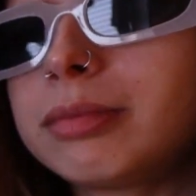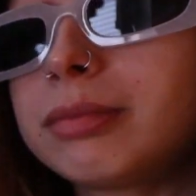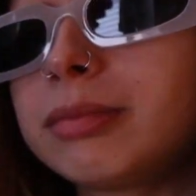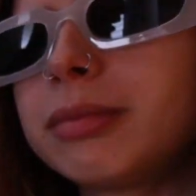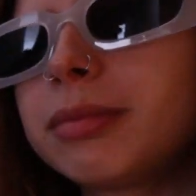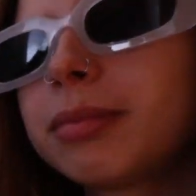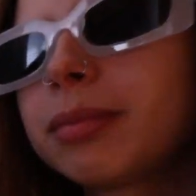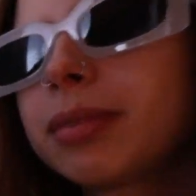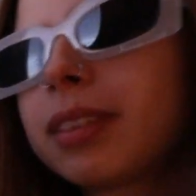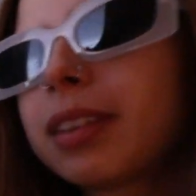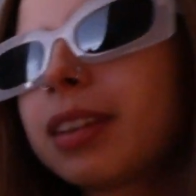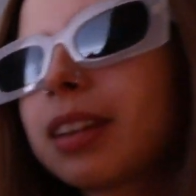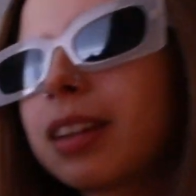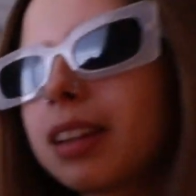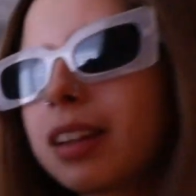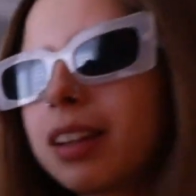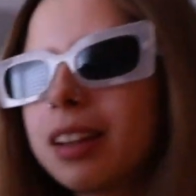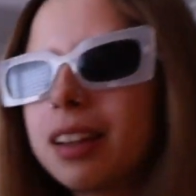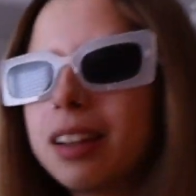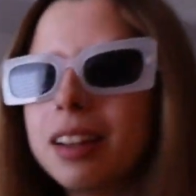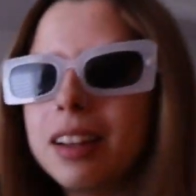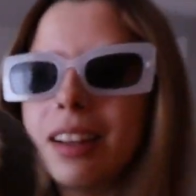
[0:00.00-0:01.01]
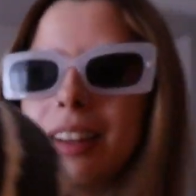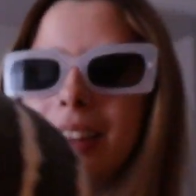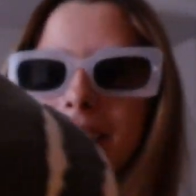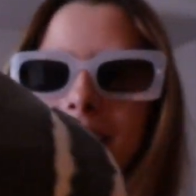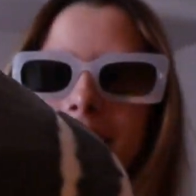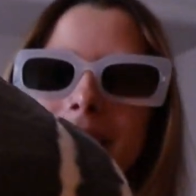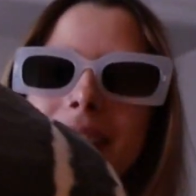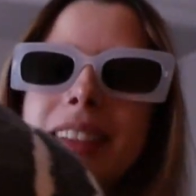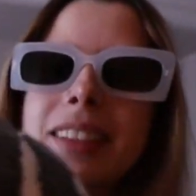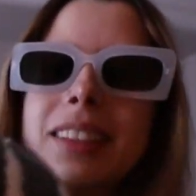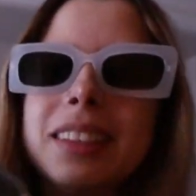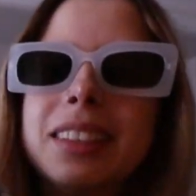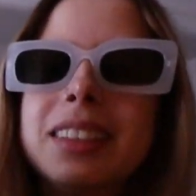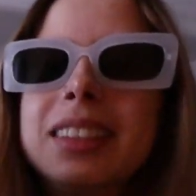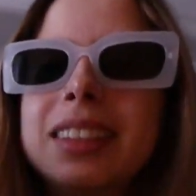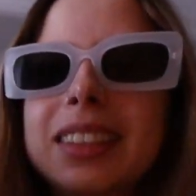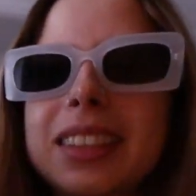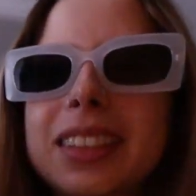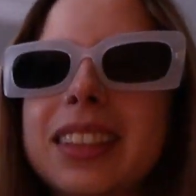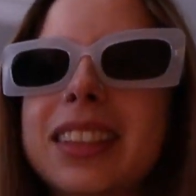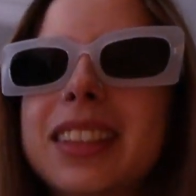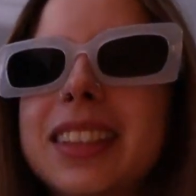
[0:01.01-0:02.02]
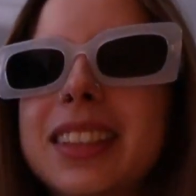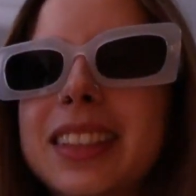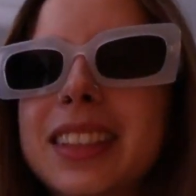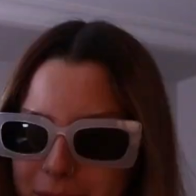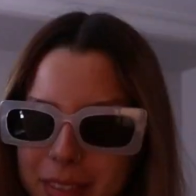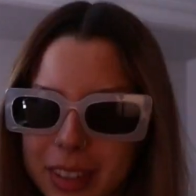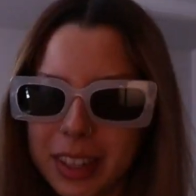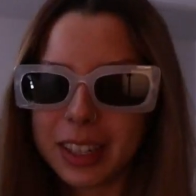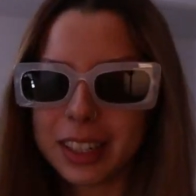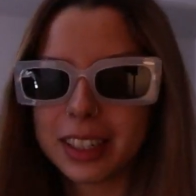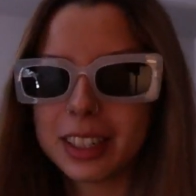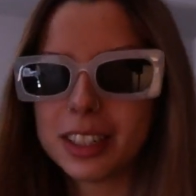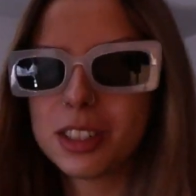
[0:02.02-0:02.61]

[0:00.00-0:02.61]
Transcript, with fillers: Y'all done seen this shit already. Fine,